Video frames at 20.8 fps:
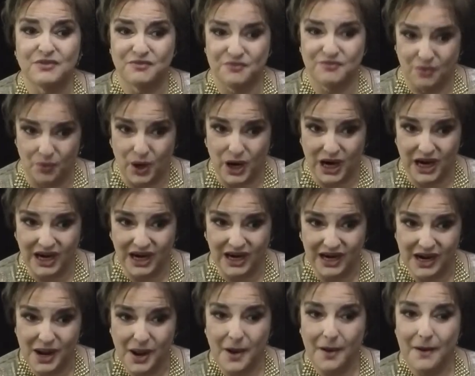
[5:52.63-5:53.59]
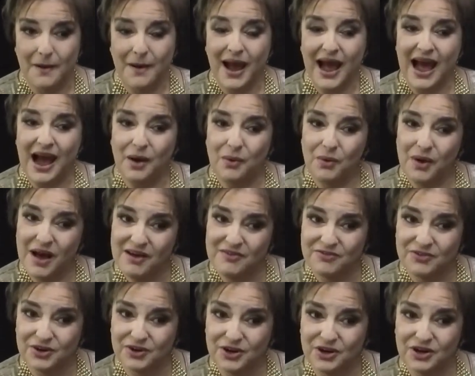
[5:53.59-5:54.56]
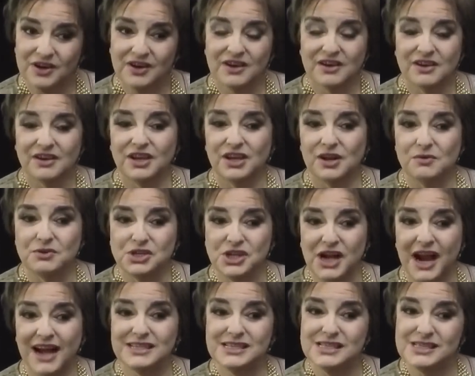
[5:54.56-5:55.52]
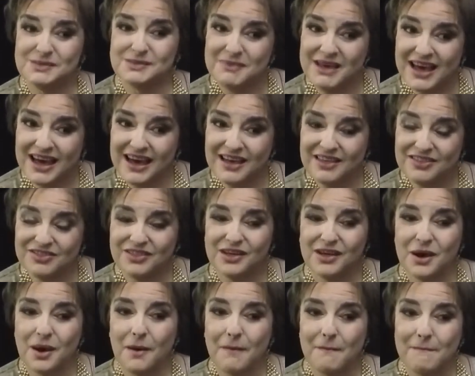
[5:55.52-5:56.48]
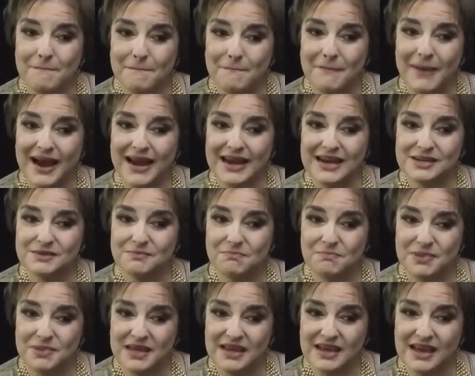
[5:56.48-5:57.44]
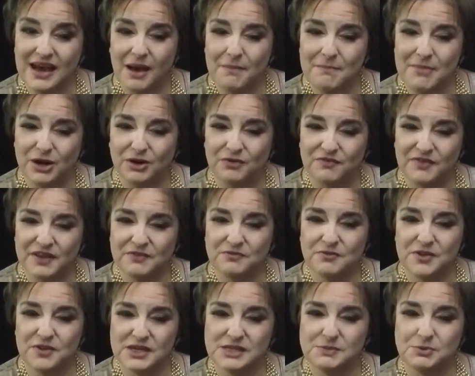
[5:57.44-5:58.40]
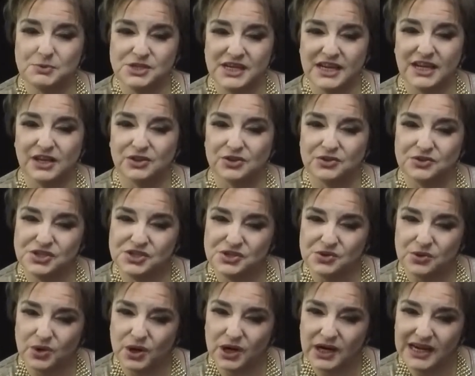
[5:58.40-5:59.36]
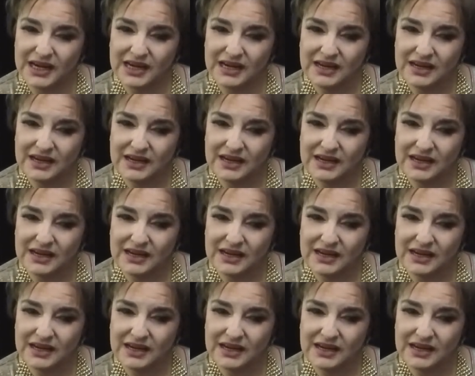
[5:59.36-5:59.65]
for. However, John Smith might be a better fit for this particular story.